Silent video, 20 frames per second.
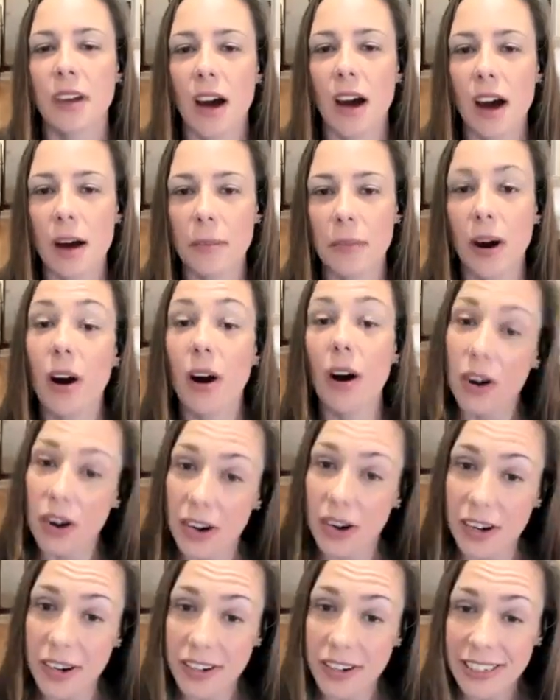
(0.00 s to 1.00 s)

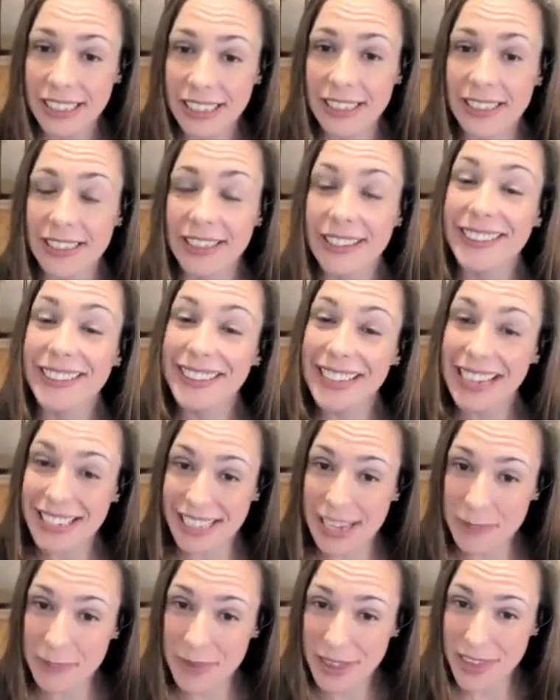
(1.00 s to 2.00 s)
are less
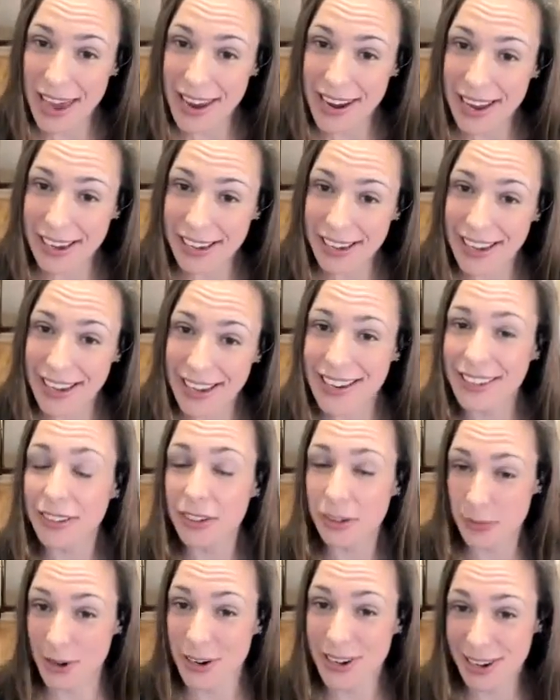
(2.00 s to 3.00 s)
empathetic and a
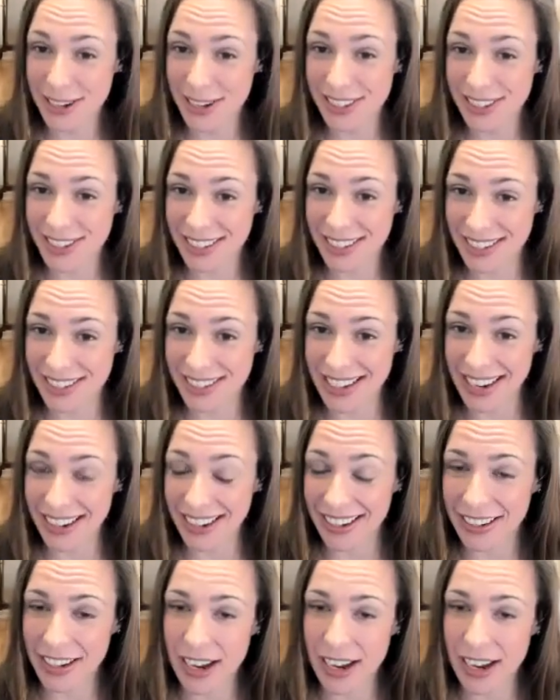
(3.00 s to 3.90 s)
little more narcissistic.